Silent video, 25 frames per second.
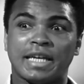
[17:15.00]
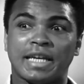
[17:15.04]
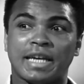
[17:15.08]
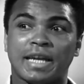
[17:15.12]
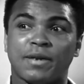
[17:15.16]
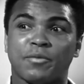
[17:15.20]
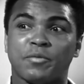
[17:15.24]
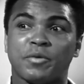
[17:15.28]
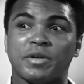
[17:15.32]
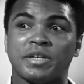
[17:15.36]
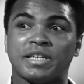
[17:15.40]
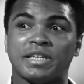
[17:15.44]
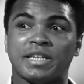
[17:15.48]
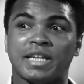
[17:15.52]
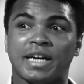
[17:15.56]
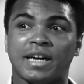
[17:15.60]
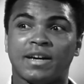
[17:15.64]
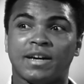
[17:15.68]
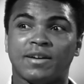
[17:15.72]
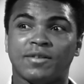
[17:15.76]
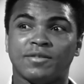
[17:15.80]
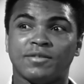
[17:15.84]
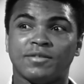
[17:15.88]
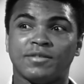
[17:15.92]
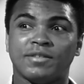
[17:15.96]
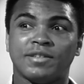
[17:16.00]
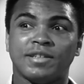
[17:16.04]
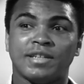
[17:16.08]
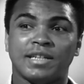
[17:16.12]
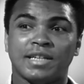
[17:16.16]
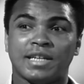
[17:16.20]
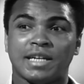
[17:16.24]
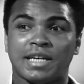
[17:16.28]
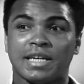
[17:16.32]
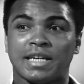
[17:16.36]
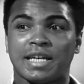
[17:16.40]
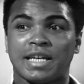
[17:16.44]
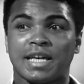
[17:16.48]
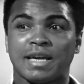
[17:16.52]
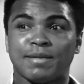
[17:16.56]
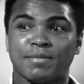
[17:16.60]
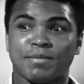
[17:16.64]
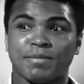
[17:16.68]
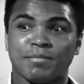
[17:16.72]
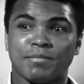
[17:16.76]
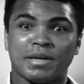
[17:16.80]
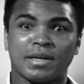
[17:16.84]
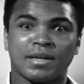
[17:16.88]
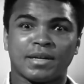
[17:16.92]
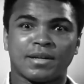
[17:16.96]
And I went down and I had
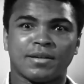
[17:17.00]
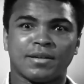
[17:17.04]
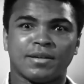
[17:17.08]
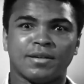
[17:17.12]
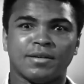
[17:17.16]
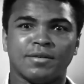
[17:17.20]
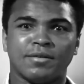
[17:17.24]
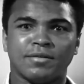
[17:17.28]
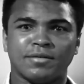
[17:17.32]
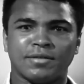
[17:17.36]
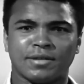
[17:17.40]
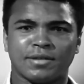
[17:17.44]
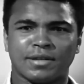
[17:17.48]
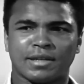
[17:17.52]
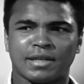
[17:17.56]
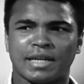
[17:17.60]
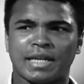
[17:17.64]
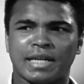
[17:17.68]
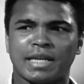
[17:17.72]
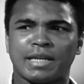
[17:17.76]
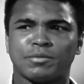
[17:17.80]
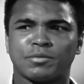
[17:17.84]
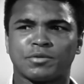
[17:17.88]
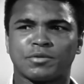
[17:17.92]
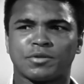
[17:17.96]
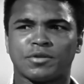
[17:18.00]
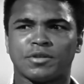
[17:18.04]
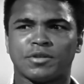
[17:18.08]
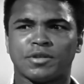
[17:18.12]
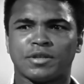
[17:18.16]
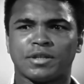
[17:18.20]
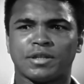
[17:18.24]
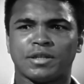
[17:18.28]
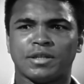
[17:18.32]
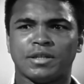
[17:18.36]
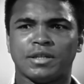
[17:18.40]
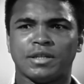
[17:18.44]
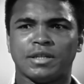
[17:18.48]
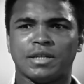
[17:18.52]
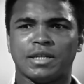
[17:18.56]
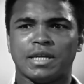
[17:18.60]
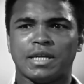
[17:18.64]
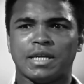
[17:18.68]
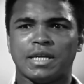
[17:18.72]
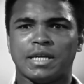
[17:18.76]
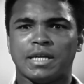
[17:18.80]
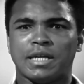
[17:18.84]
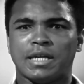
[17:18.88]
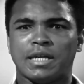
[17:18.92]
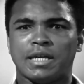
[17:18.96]
my medal on, and the lady was looking,
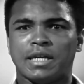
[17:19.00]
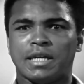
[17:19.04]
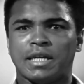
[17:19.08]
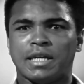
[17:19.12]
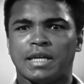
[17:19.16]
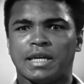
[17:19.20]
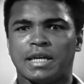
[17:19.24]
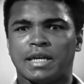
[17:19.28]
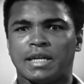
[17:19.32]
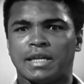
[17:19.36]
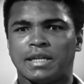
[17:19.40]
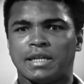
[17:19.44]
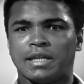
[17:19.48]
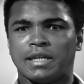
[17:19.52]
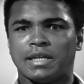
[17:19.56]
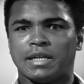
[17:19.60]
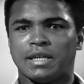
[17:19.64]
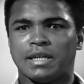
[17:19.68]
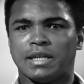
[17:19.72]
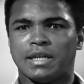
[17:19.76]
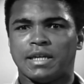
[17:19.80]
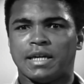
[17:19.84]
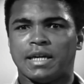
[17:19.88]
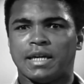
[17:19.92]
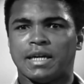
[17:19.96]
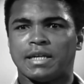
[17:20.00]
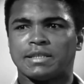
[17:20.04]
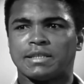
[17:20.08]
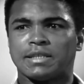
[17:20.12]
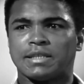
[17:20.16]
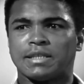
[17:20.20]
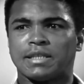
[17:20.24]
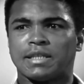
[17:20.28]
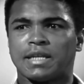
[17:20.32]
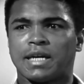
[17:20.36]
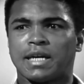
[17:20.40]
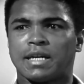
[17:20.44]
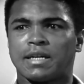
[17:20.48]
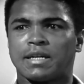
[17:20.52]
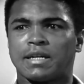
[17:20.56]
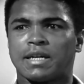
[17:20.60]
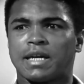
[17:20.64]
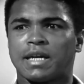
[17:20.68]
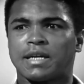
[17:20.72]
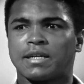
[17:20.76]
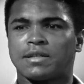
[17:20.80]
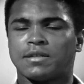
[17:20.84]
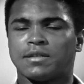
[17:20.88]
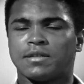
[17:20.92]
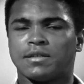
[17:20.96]
and I said, I'd
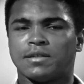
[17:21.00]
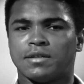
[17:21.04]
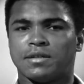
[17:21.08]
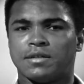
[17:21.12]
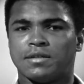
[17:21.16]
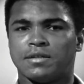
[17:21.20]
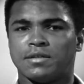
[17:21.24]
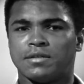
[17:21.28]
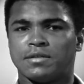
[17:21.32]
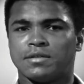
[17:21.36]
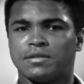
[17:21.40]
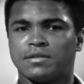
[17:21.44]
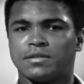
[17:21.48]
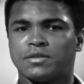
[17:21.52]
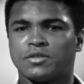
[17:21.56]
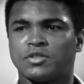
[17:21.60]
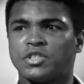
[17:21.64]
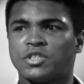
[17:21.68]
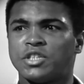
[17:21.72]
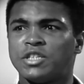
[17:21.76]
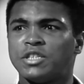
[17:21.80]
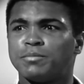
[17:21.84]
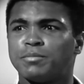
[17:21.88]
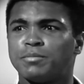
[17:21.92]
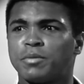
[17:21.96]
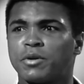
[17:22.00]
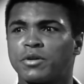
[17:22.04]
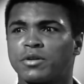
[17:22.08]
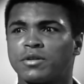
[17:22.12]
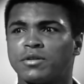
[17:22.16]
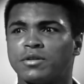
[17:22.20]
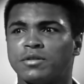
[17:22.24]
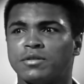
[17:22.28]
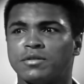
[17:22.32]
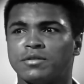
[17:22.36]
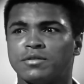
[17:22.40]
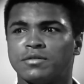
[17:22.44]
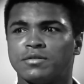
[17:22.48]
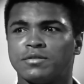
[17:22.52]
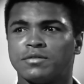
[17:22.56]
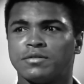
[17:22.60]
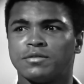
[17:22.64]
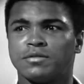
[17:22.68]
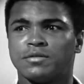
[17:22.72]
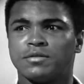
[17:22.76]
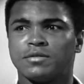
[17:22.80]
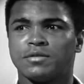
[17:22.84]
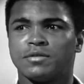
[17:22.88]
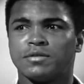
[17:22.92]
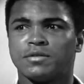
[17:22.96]
like a cheeseburger.
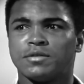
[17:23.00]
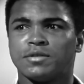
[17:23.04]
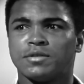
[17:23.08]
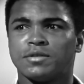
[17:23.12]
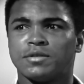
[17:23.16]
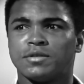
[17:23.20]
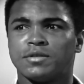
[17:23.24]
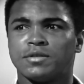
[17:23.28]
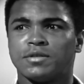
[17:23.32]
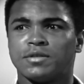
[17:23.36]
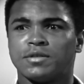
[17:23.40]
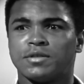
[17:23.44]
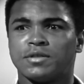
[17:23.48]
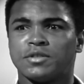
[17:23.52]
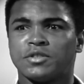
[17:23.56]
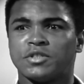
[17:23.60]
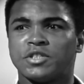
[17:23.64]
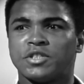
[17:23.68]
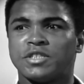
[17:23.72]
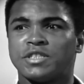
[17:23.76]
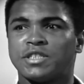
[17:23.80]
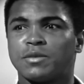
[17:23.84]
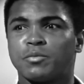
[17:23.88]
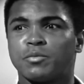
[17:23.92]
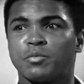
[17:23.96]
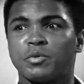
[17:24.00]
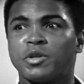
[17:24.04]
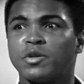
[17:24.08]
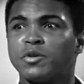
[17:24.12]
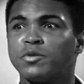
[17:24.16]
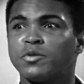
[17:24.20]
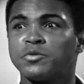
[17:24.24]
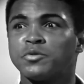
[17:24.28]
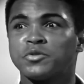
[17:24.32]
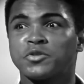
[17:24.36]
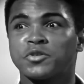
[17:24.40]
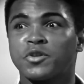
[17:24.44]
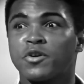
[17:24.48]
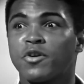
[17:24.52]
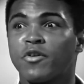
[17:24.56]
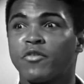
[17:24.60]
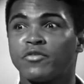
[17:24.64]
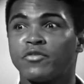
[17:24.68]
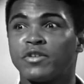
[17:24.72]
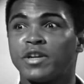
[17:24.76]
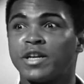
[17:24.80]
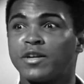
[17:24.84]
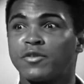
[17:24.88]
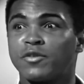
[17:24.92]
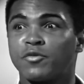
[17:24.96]
She said, we don't
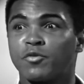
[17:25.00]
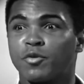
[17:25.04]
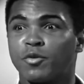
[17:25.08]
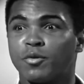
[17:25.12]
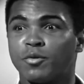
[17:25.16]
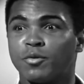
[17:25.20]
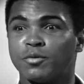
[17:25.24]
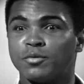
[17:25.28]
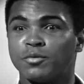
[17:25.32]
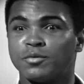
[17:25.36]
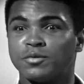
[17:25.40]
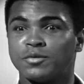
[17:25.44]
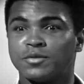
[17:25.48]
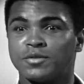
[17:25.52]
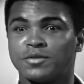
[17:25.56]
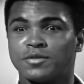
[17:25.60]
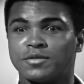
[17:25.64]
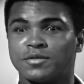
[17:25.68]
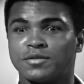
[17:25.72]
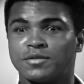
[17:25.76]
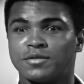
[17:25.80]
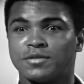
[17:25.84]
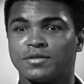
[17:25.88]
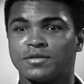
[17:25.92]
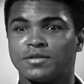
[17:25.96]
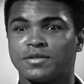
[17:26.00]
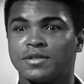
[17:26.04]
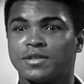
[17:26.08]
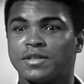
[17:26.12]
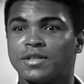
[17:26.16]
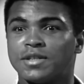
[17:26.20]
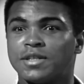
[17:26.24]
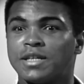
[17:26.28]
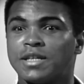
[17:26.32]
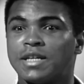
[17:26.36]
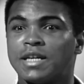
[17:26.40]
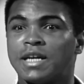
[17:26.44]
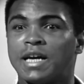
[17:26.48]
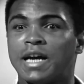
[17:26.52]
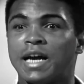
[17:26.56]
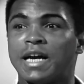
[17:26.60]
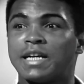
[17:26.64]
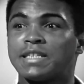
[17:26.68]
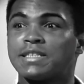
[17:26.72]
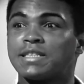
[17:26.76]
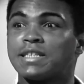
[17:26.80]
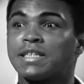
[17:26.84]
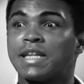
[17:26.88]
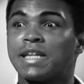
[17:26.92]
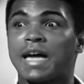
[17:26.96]
serve Negroes.
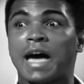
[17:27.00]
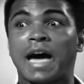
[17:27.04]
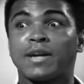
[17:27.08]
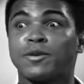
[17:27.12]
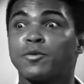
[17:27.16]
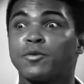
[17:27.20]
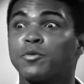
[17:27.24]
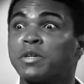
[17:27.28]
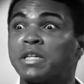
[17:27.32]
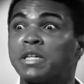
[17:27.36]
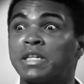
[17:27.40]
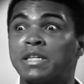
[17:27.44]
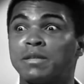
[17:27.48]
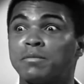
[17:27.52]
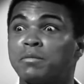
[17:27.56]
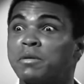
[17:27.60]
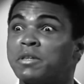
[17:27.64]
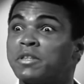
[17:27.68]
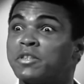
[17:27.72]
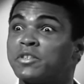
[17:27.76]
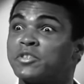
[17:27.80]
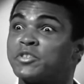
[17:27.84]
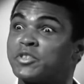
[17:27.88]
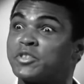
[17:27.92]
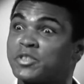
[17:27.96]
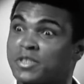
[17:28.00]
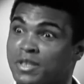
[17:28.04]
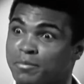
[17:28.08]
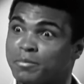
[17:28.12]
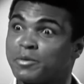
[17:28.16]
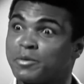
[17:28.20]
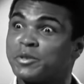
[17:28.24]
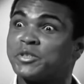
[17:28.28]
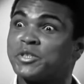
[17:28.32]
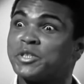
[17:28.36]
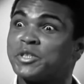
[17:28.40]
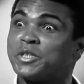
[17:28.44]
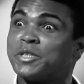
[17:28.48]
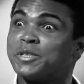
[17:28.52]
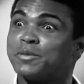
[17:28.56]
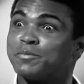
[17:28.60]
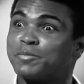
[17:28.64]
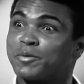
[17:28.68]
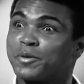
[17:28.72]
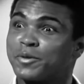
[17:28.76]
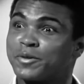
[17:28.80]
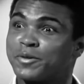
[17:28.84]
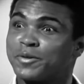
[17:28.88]
I said, I don't eat them either, just give me a cheeseburger.